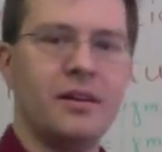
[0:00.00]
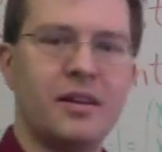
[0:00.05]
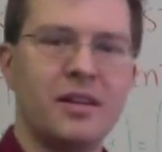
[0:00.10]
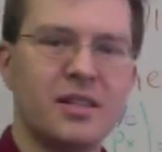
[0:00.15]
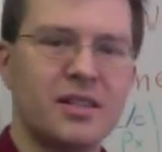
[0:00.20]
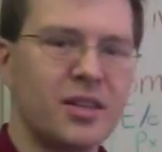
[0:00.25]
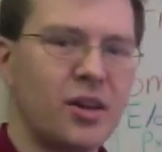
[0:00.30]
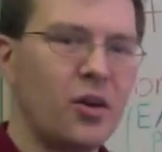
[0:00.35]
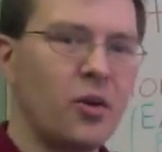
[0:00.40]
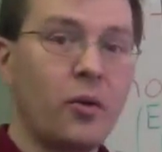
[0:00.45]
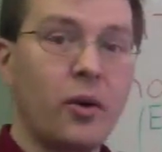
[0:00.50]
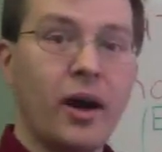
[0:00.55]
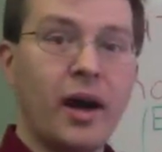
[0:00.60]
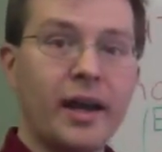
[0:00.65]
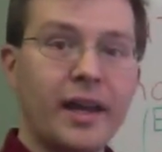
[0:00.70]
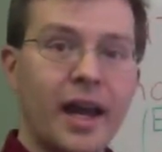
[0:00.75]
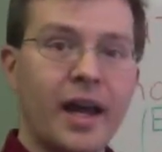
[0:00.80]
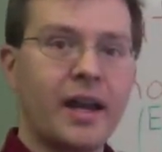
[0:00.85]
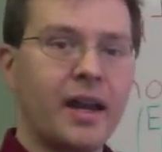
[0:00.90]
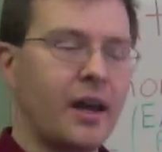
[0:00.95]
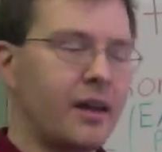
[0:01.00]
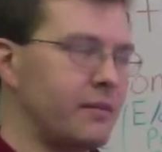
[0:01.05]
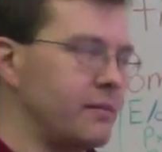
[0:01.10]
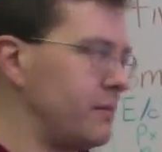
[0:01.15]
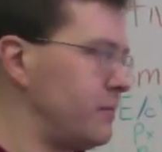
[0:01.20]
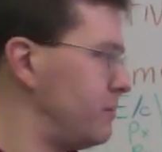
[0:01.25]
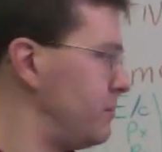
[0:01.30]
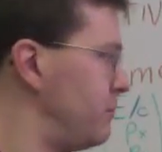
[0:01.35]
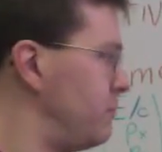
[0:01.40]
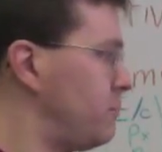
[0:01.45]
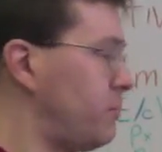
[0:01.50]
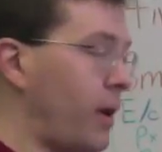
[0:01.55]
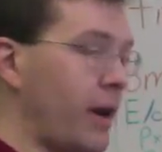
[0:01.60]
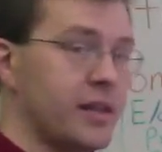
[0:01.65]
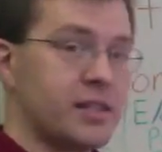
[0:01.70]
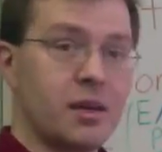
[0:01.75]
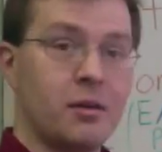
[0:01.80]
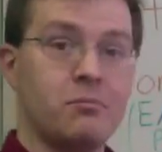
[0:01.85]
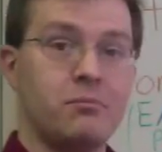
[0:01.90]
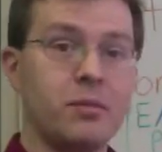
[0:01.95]
So again, I, by
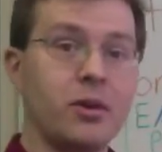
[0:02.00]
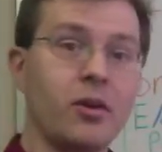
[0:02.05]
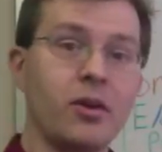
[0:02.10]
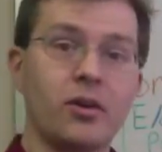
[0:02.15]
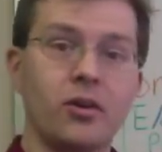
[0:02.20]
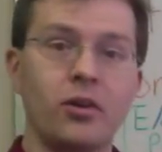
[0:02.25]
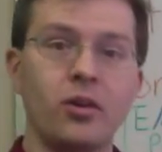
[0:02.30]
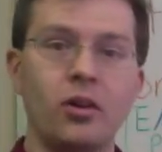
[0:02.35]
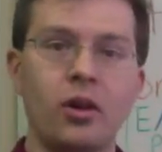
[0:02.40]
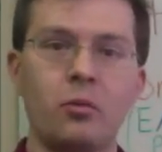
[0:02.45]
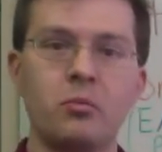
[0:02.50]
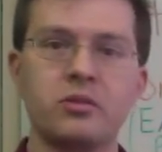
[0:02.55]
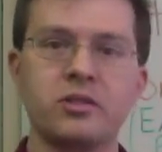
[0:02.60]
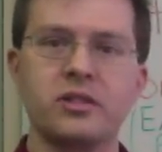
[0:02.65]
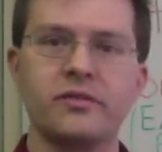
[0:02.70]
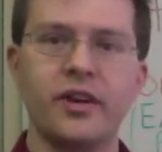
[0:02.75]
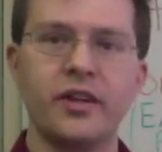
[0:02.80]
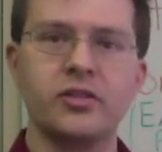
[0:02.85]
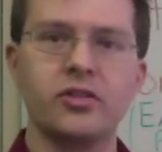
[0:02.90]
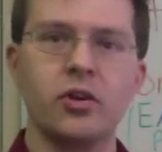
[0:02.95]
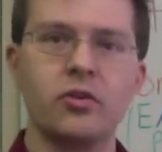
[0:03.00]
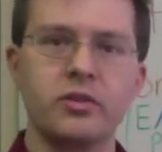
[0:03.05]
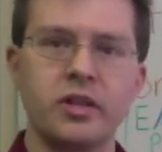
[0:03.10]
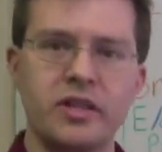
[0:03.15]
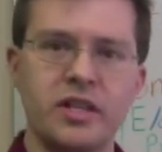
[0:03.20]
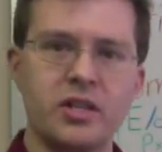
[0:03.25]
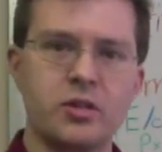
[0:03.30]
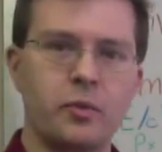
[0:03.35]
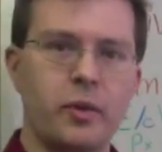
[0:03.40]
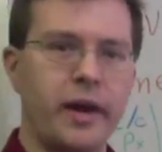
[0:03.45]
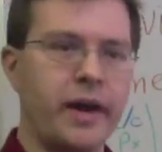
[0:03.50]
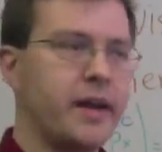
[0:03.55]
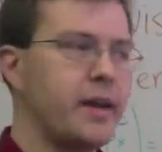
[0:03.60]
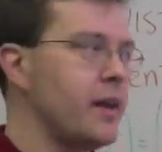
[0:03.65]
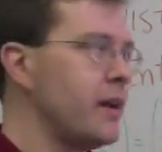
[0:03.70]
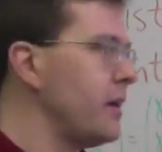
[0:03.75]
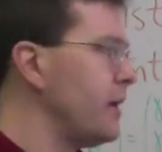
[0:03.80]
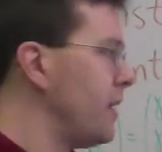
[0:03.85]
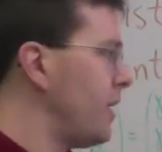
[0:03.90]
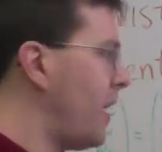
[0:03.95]
some miracle, almost if I chose it this
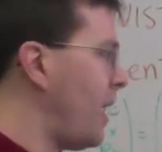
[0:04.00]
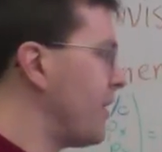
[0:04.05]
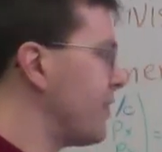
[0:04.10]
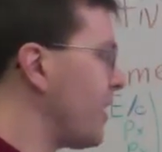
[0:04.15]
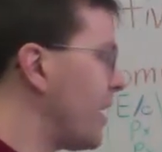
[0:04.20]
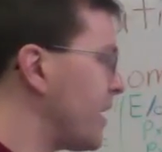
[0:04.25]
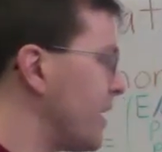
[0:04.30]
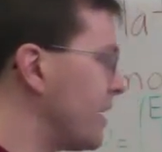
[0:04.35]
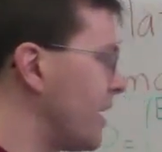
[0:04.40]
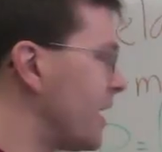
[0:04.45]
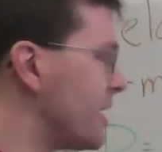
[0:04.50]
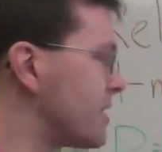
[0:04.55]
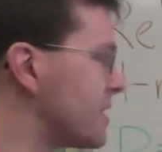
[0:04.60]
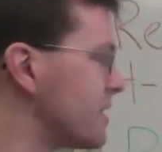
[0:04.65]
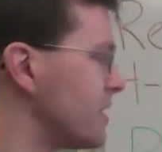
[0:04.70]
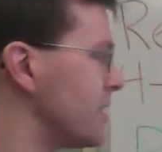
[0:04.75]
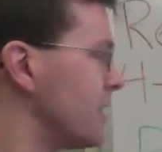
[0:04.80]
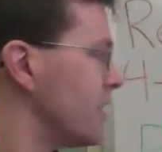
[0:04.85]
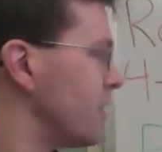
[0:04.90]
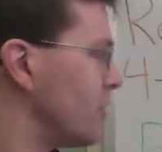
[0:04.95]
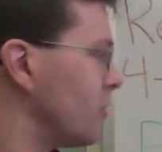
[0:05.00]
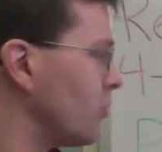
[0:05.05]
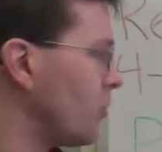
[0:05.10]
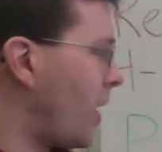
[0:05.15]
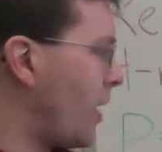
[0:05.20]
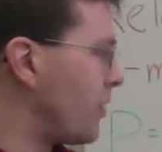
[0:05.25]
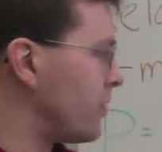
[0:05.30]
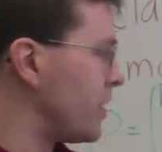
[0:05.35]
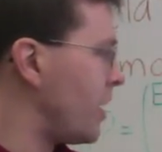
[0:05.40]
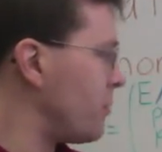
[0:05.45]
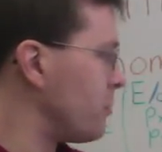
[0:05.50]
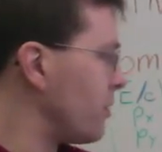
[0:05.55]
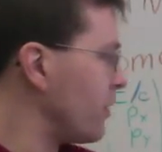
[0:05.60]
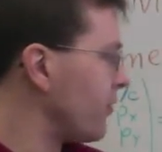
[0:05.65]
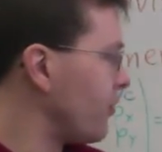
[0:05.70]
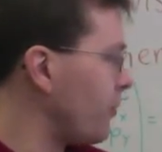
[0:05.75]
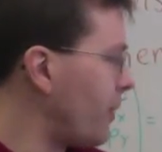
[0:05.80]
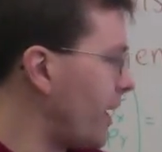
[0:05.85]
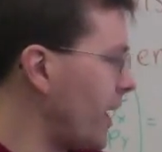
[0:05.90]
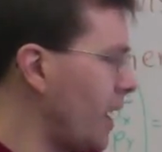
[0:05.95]
way, I've got a nice round number
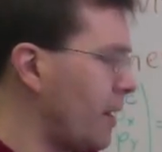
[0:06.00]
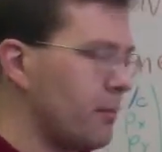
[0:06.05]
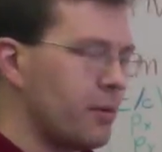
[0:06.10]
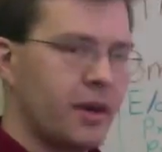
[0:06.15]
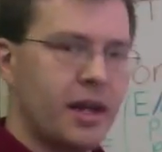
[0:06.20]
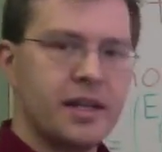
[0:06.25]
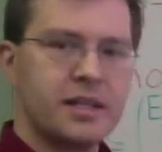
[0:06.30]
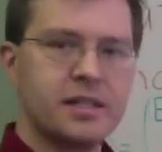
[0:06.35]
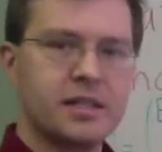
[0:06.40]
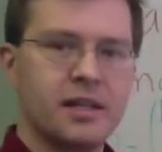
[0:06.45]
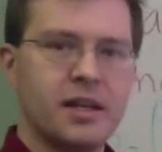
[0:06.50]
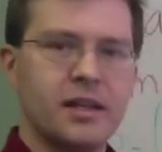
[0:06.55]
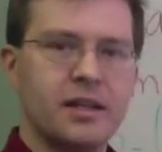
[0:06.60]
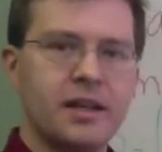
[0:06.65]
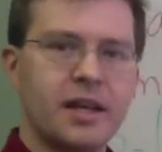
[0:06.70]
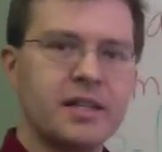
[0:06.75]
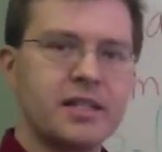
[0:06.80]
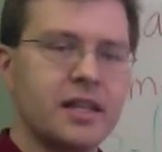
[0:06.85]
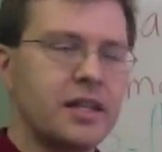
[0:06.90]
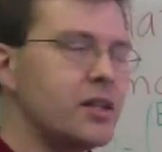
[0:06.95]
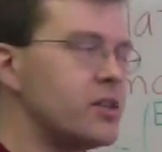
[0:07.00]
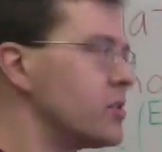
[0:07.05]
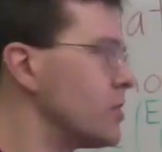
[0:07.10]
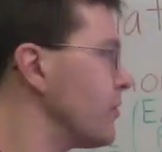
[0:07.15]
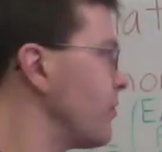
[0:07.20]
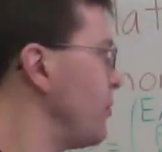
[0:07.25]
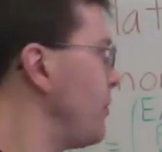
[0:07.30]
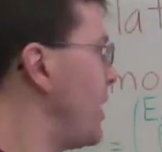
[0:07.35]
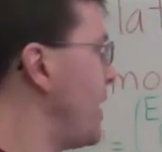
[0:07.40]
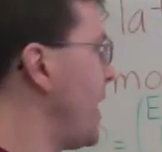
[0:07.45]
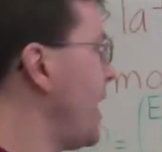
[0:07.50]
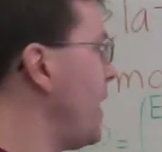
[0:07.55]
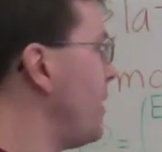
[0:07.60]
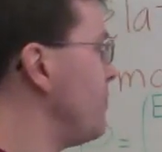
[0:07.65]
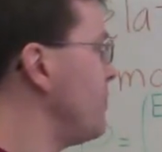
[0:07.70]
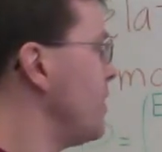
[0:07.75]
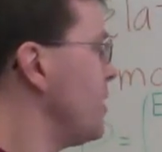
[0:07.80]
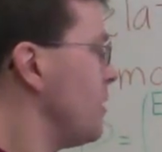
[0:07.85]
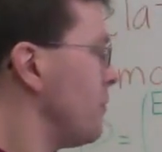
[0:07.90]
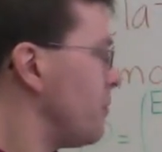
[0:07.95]
for my m, a nice, uh, nice integer for my
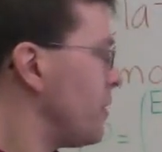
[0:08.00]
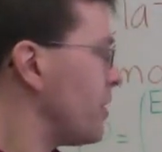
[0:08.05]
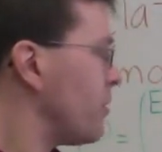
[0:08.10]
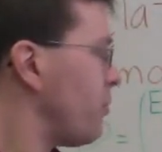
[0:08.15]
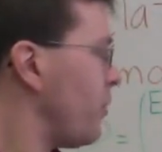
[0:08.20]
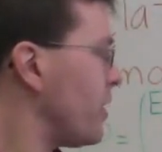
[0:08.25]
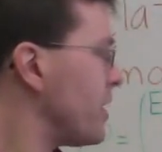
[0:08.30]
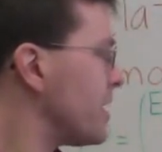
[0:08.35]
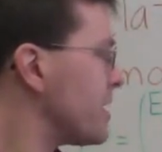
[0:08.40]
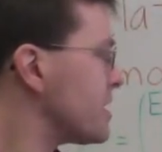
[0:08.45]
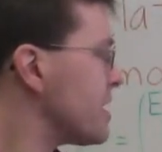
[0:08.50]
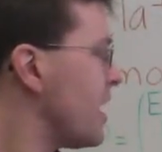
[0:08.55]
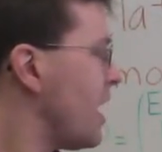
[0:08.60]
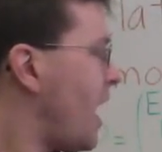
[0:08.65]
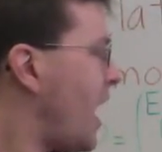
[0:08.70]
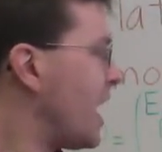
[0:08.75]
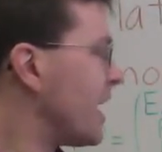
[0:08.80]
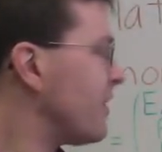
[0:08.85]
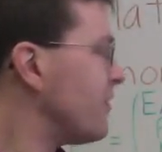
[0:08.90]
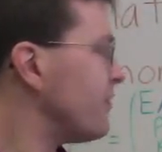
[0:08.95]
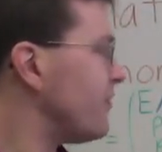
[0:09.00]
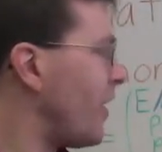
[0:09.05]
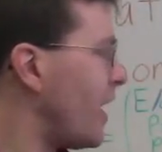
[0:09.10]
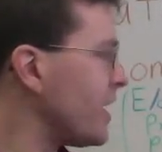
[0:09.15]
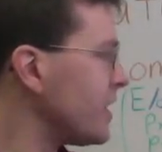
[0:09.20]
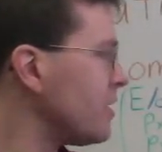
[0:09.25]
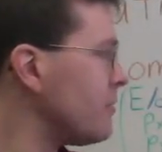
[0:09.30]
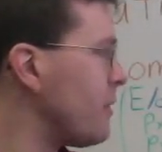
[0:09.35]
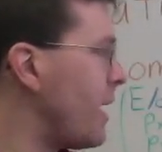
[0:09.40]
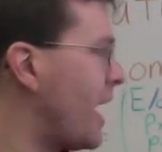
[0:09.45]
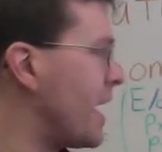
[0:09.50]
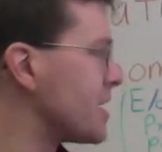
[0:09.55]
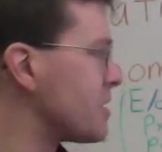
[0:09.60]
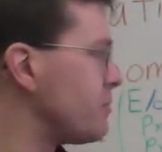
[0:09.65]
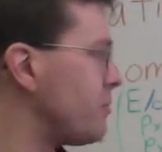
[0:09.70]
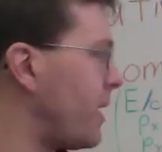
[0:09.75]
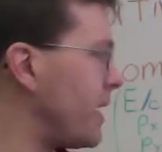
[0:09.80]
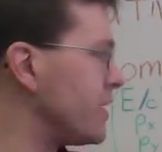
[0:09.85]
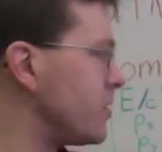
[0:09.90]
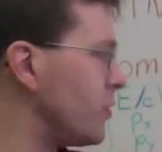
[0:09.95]
m. But the point is, I can find the mass
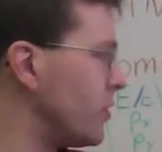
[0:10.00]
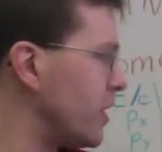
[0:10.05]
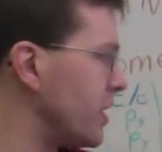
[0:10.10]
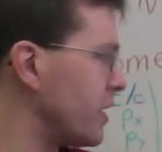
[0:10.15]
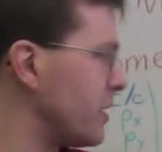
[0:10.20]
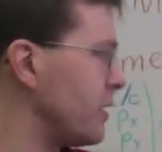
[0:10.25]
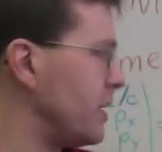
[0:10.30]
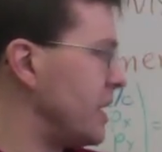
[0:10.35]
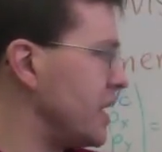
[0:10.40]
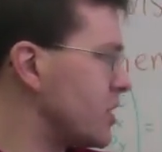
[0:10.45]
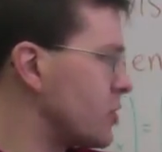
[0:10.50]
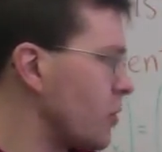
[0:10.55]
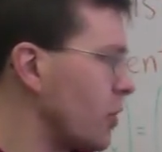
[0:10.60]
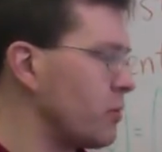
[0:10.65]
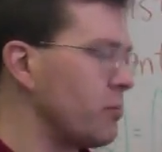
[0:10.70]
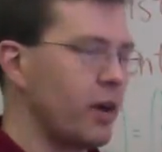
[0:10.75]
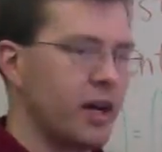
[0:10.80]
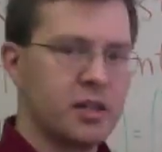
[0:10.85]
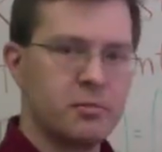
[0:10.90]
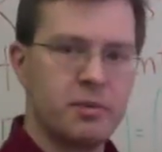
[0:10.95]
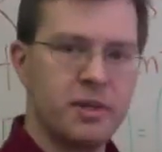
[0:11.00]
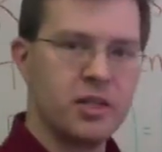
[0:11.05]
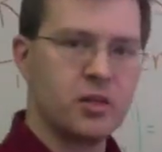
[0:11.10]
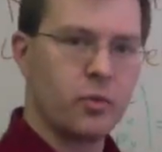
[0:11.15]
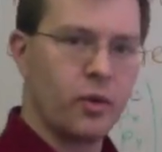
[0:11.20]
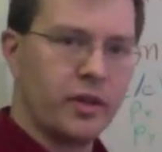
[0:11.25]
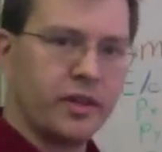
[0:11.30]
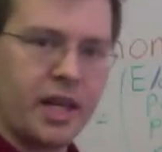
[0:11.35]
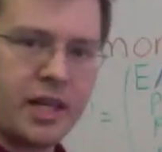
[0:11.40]
by doing e squared minus p squared.